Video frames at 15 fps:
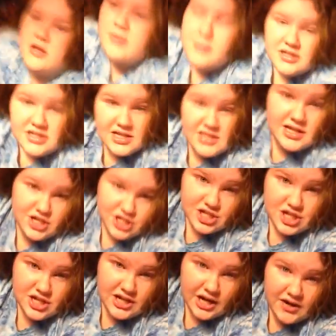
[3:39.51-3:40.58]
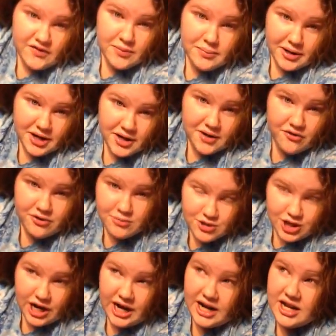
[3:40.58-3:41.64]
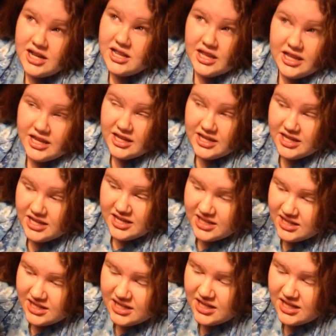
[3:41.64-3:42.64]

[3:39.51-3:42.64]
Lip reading: But it's because I just took it out of a bun from track, like,